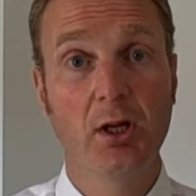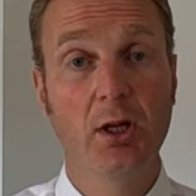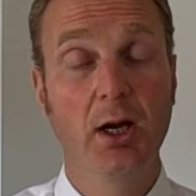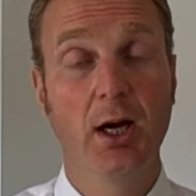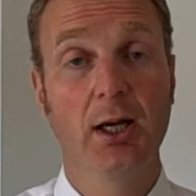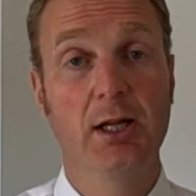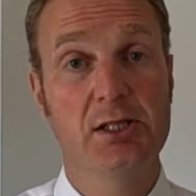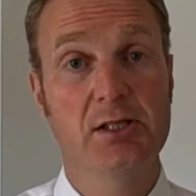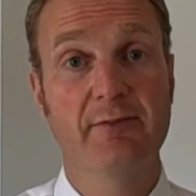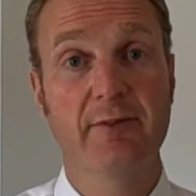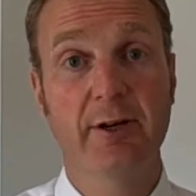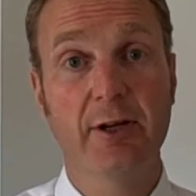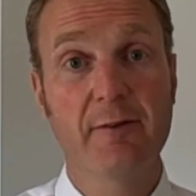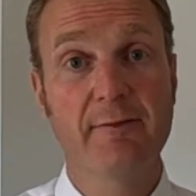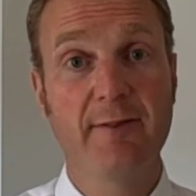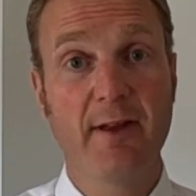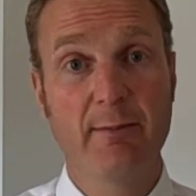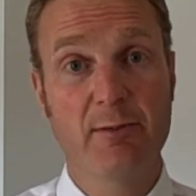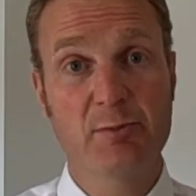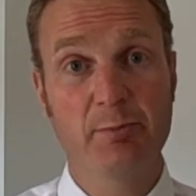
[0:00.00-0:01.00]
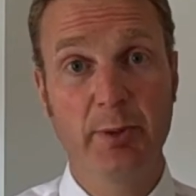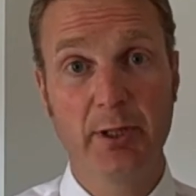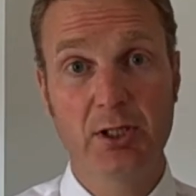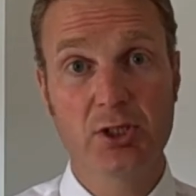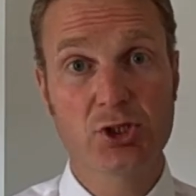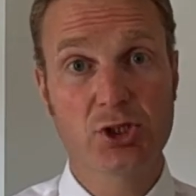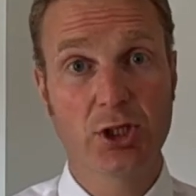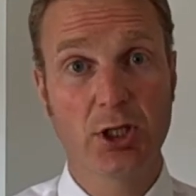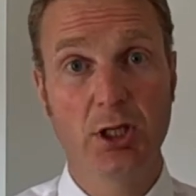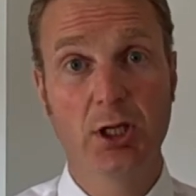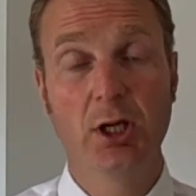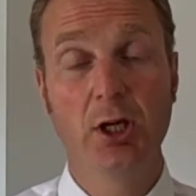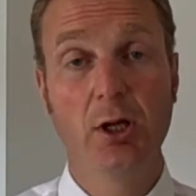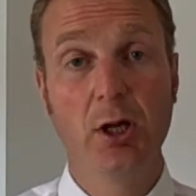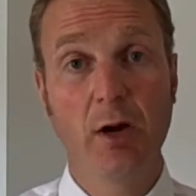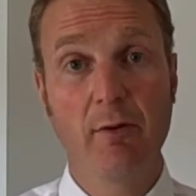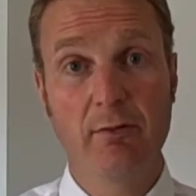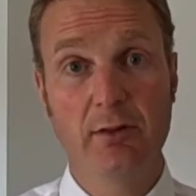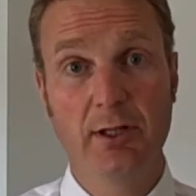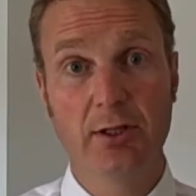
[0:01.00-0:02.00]
And there's a very famous picture
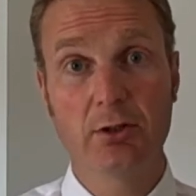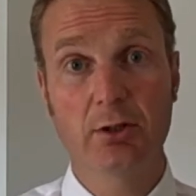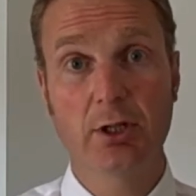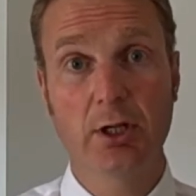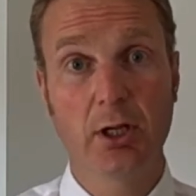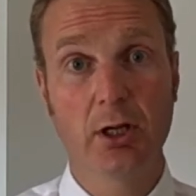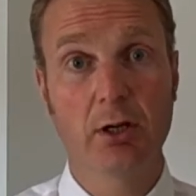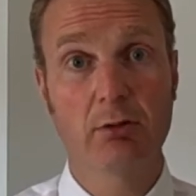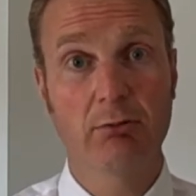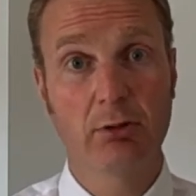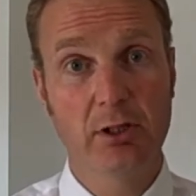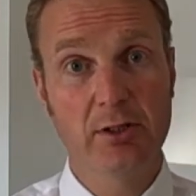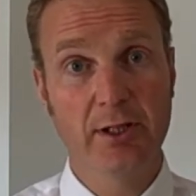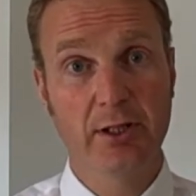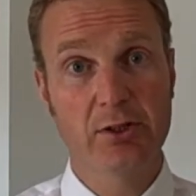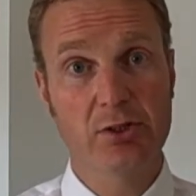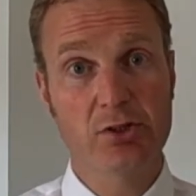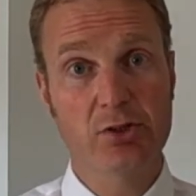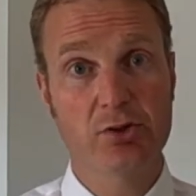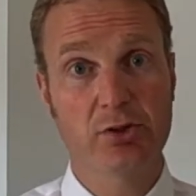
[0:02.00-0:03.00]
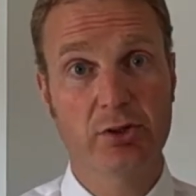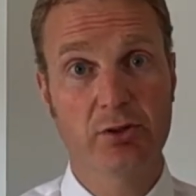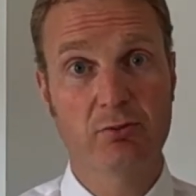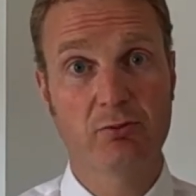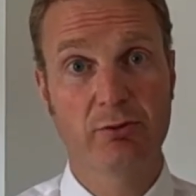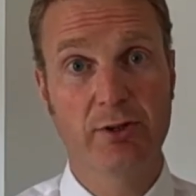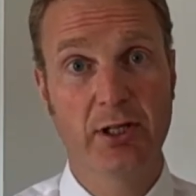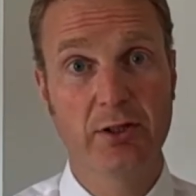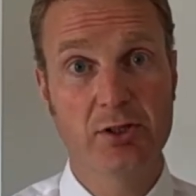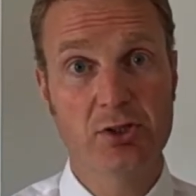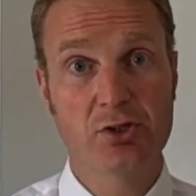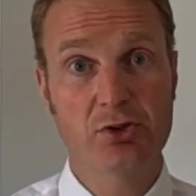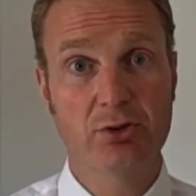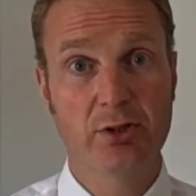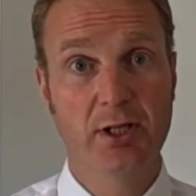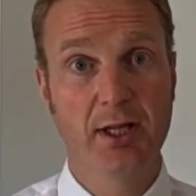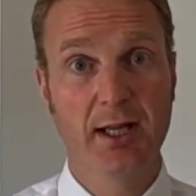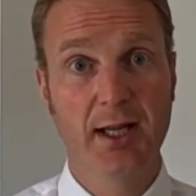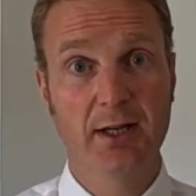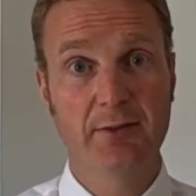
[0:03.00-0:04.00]
of a little girl running down the
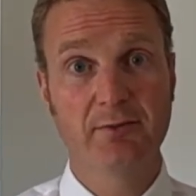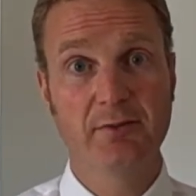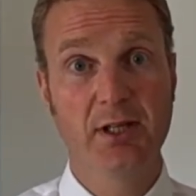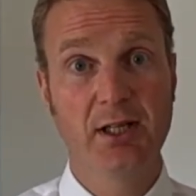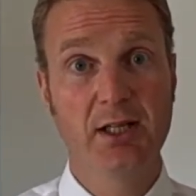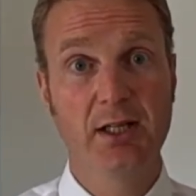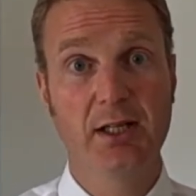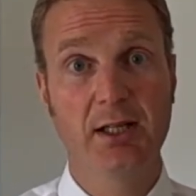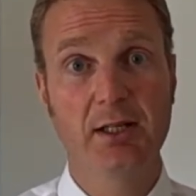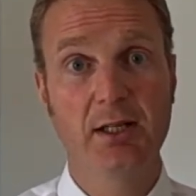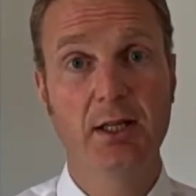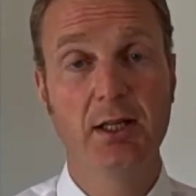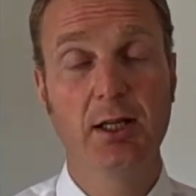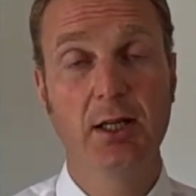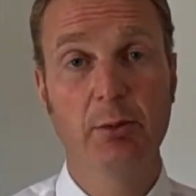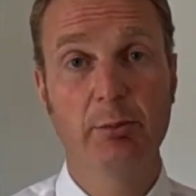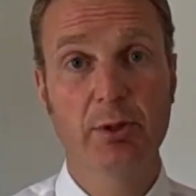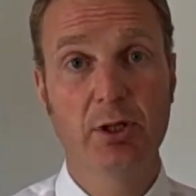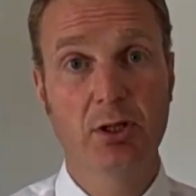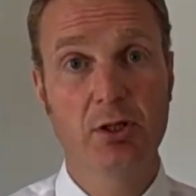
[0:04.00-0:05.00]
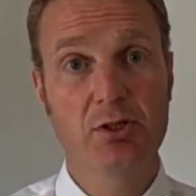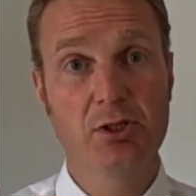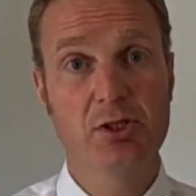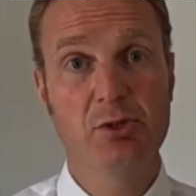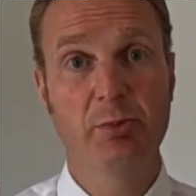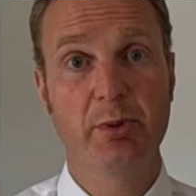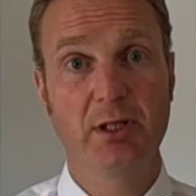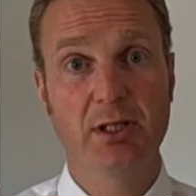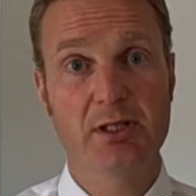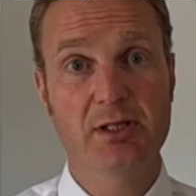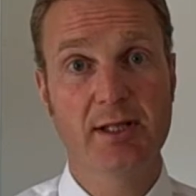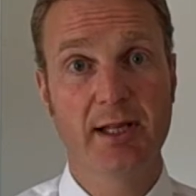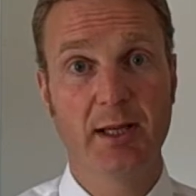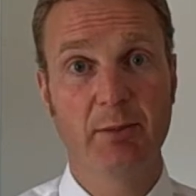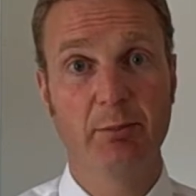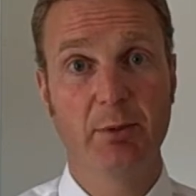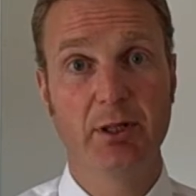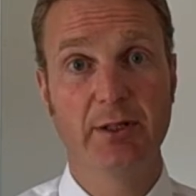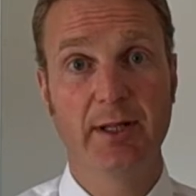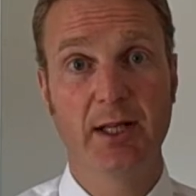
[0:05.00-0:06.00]
street half naked because she's been attacked
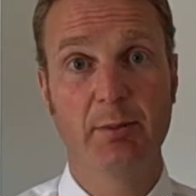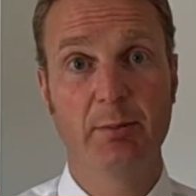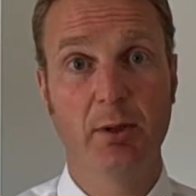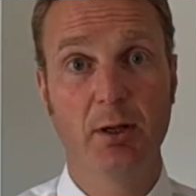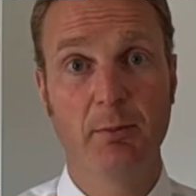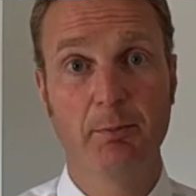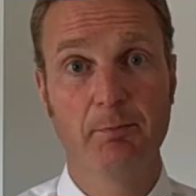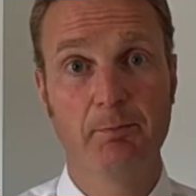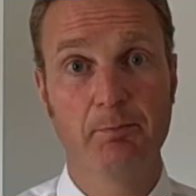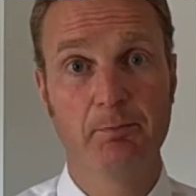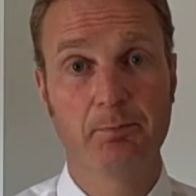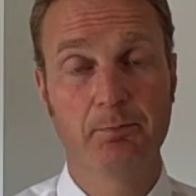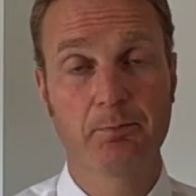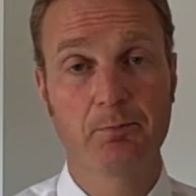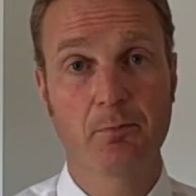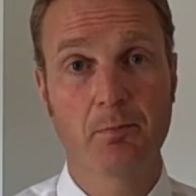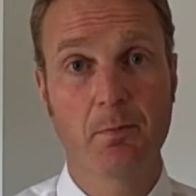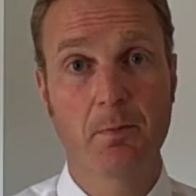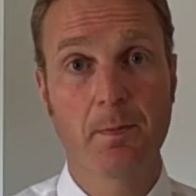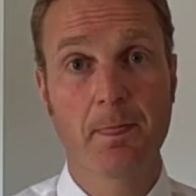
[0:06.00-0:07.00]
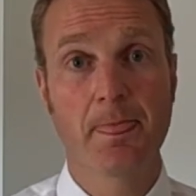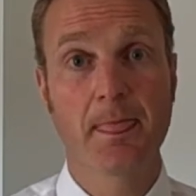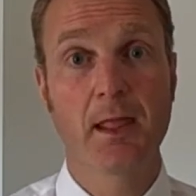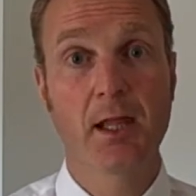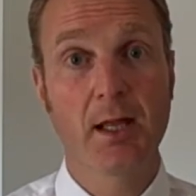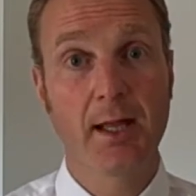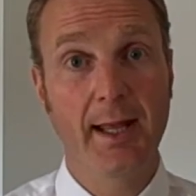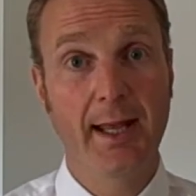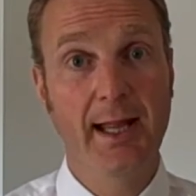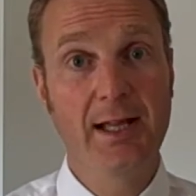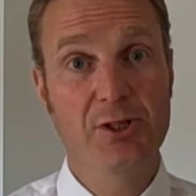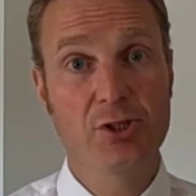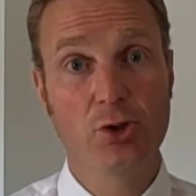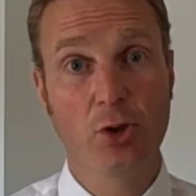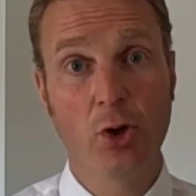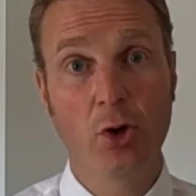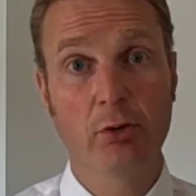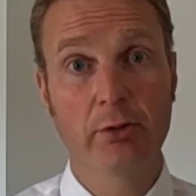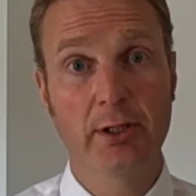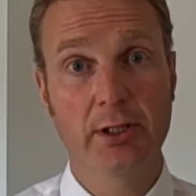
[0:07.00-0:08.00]
by napalm. Agent
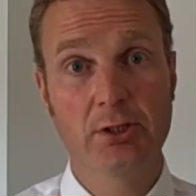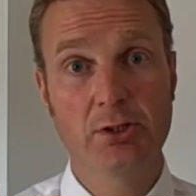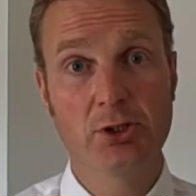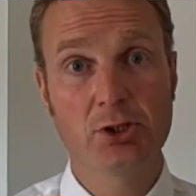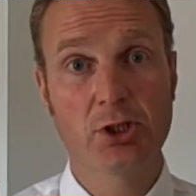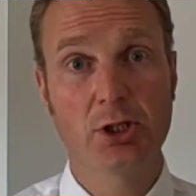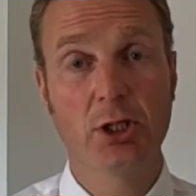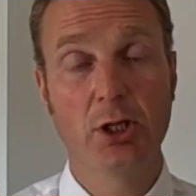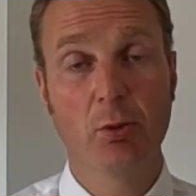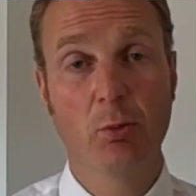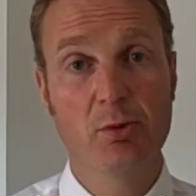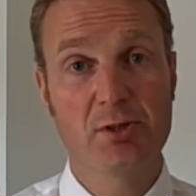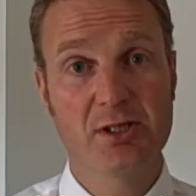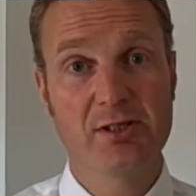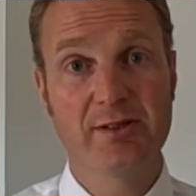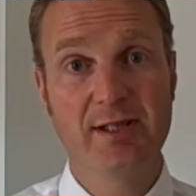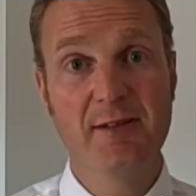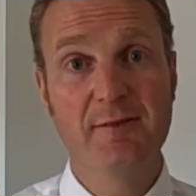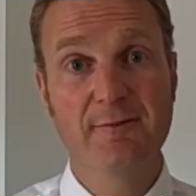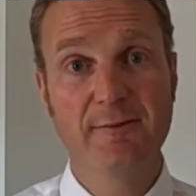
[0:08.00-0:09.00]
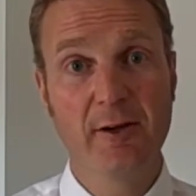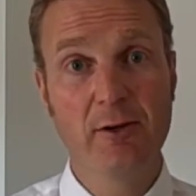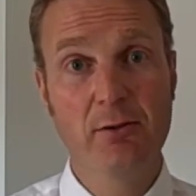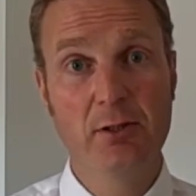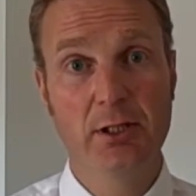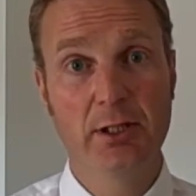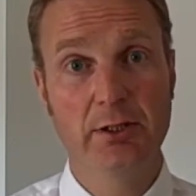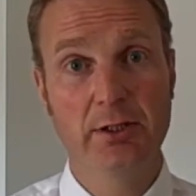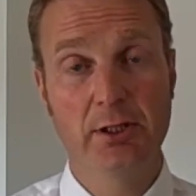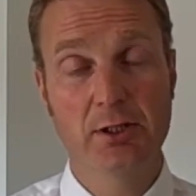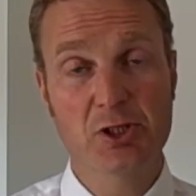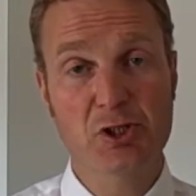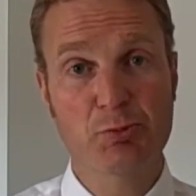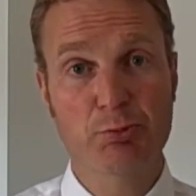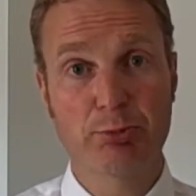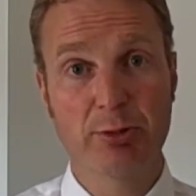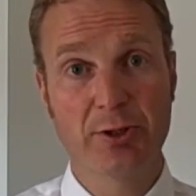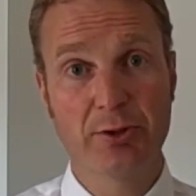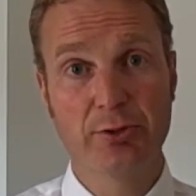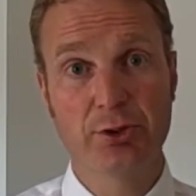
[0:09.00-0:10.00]
Orange was a defoliant
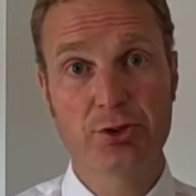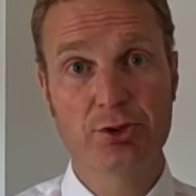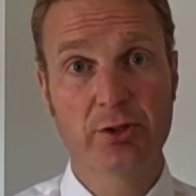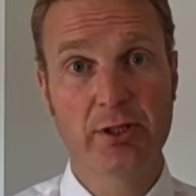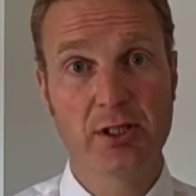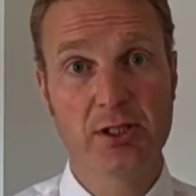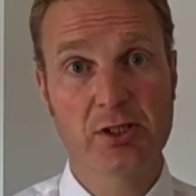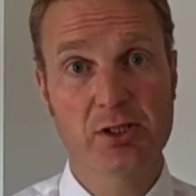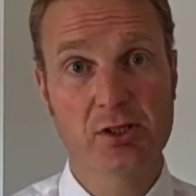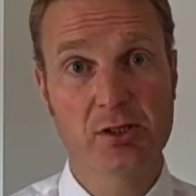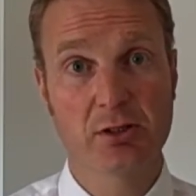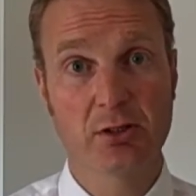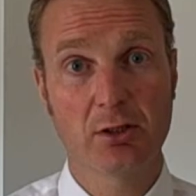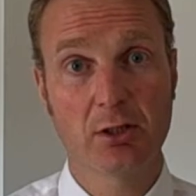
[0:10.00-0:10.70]
spread on the trees.